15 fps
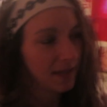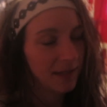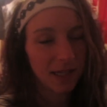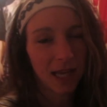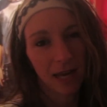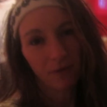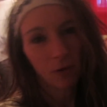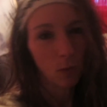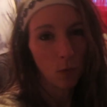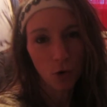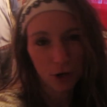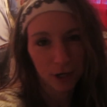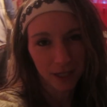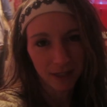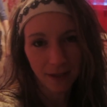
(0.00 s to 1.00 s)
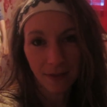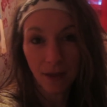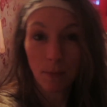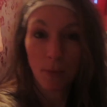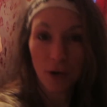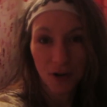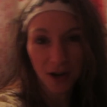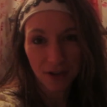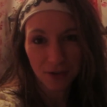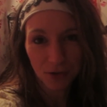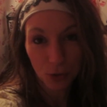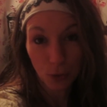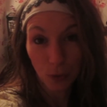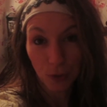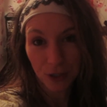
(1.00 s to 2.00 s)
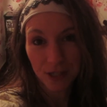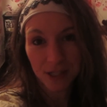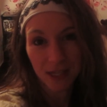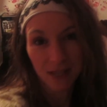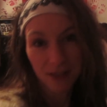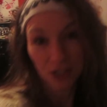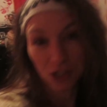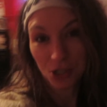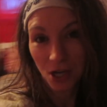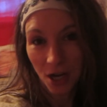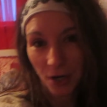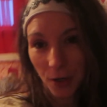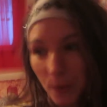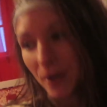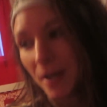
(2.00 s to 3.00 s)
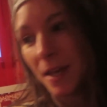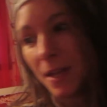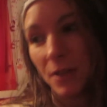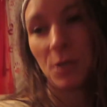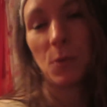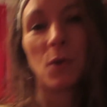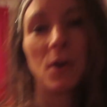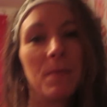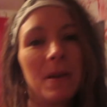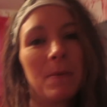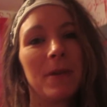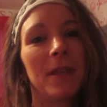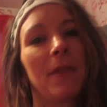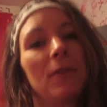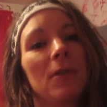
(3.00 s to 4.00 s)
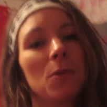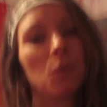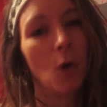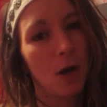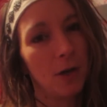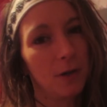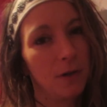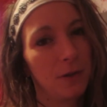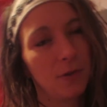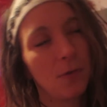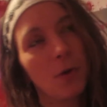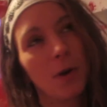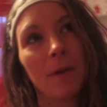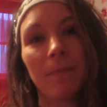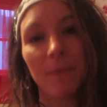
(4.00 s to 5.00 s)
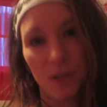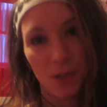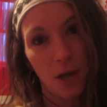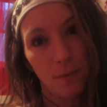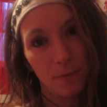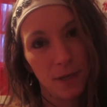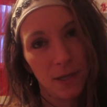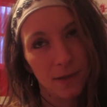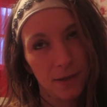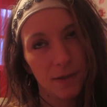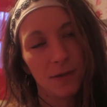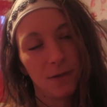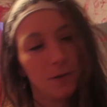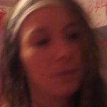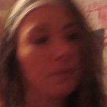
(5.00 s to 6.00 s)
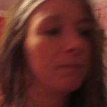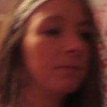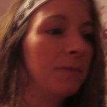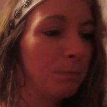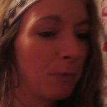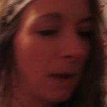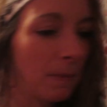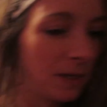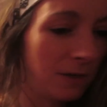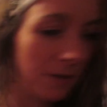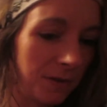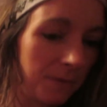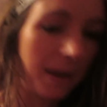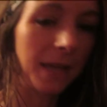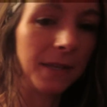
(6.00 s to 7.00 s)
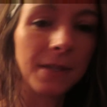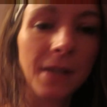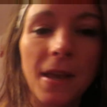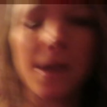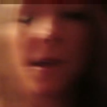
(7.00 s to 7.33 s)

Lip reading: It's kind of a warning that they put on doors in the show to warn people that there's walkers, or zombies as you probably know them as.